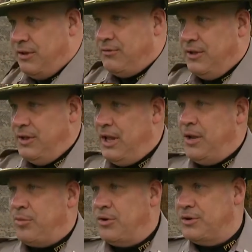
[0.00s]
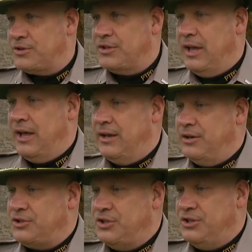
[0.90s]
of the neighbors that
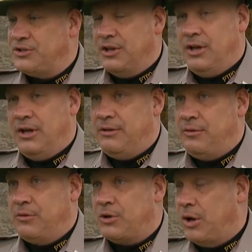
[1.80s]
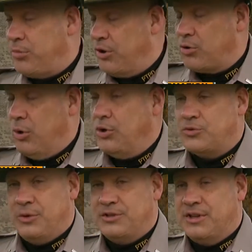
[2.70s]
she's uh, a couple of the
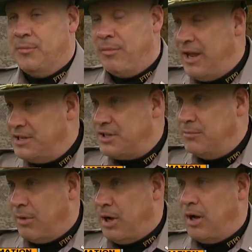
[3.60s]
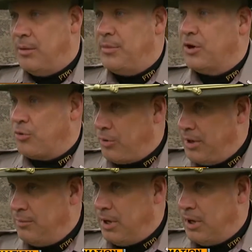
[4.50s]
quotes was an amazing mom, a
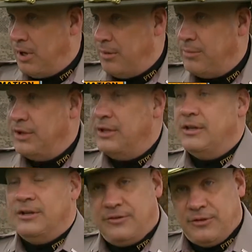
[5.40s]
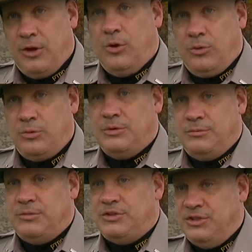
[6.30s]
great mom. So
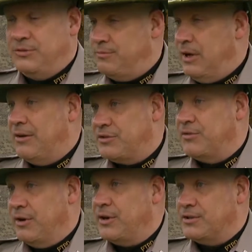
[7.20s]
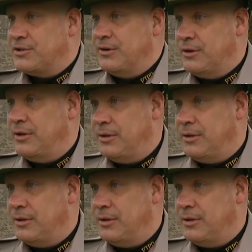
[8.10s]
she's obviously very concerned.